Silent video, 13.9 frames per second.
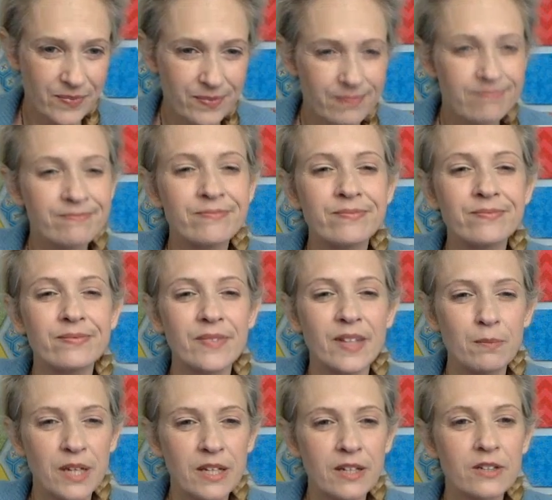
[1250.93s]
And
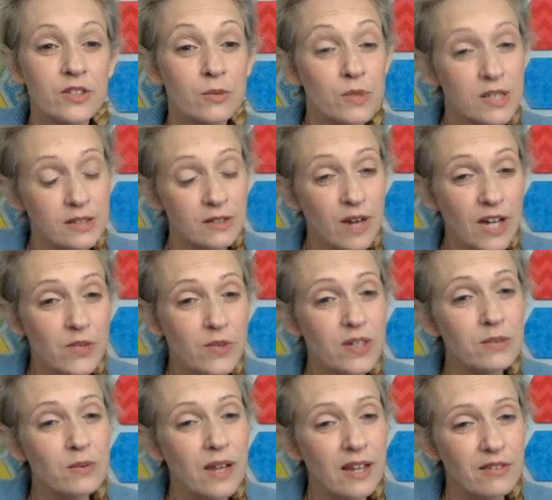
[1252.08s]
Peter's a recent graduate as
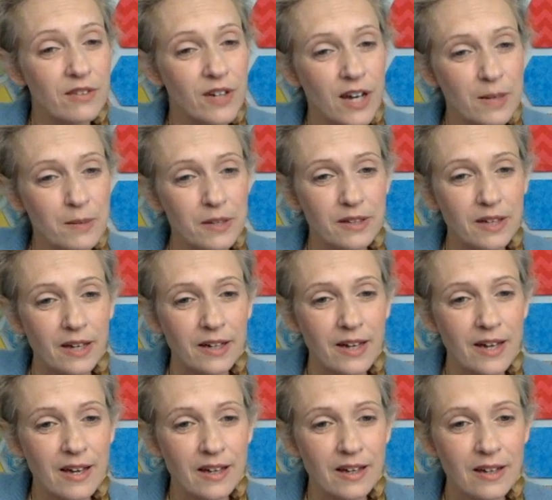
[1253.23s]
well. I forgot about that.
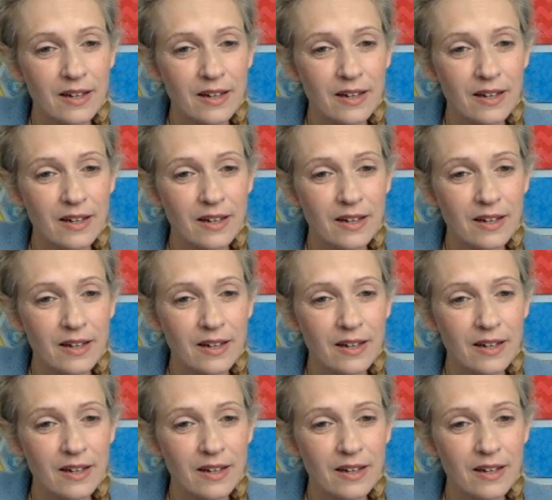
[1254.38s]
Yeah.